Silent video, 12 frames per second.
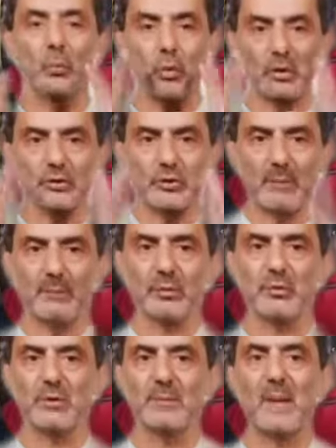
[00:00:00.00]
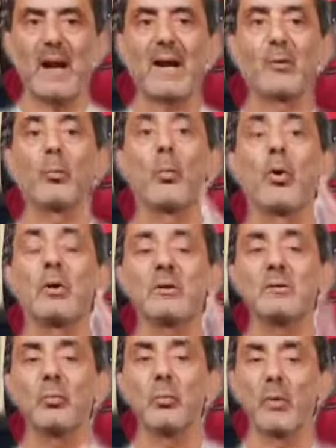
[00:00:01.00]
The world championship are
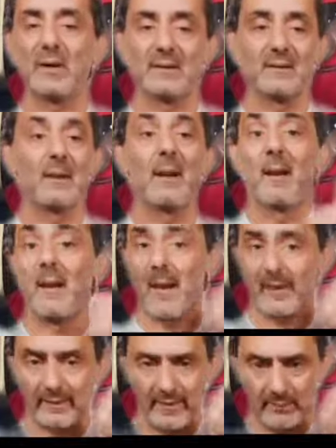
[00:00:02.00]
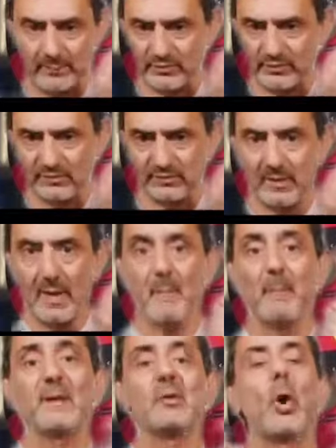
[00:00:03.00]
won with lucky episode,
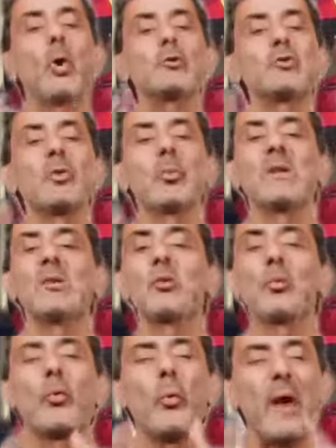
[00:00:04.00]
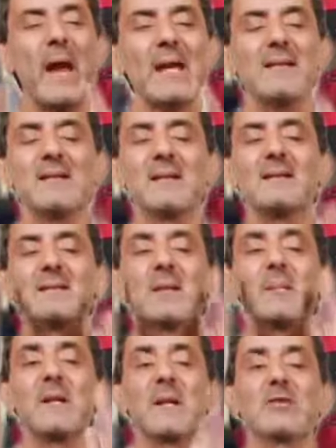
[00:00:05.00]
but also with great
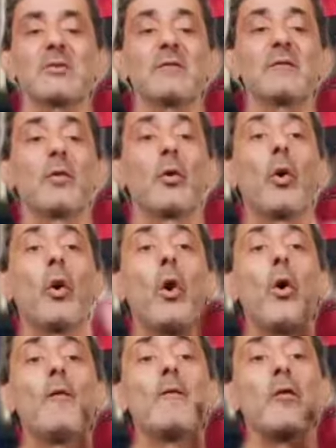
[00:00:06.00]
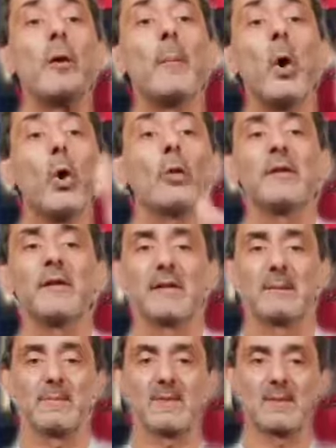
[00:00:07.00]
determination from all
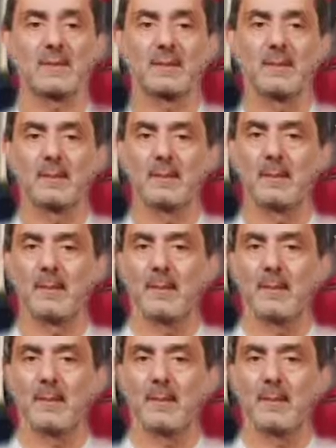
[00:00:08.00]
the teams.